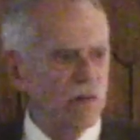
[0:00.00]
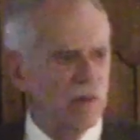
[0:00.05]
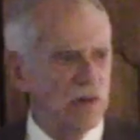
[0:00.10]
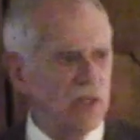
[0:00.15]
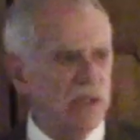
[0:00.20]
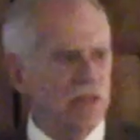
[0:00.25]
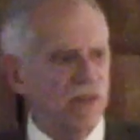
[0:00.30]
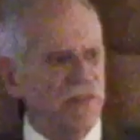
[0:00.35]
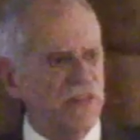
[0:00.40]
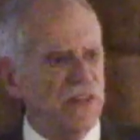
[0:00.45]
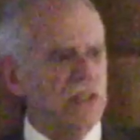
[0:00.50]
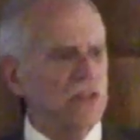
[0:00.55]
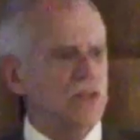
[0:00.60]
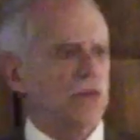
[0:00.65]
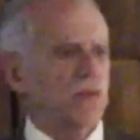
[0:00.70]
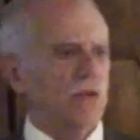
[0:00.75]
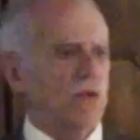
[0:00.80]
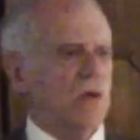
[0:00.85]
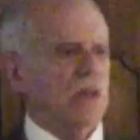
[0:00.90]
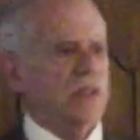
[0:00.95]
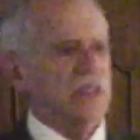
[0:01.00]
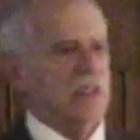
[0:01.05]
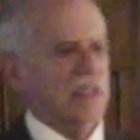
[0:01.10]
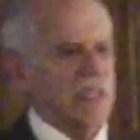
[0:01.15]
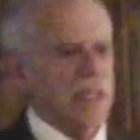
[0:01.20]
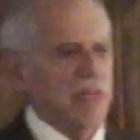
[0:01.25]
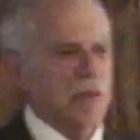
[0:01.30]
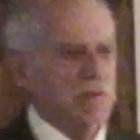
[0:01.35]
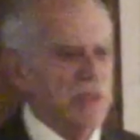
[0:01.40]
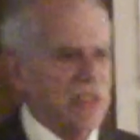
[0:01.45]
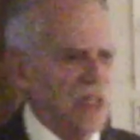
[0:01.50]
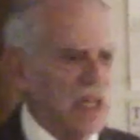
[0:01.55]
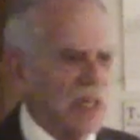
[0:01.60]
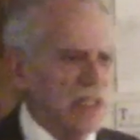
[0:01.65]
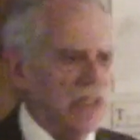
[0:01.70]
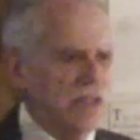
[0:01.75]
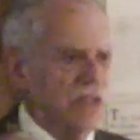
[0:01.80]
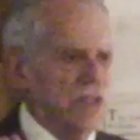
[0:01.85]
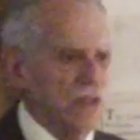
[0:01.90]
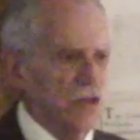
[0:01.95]
well, the Finns were on the same side
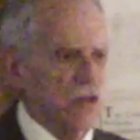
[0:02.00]
as the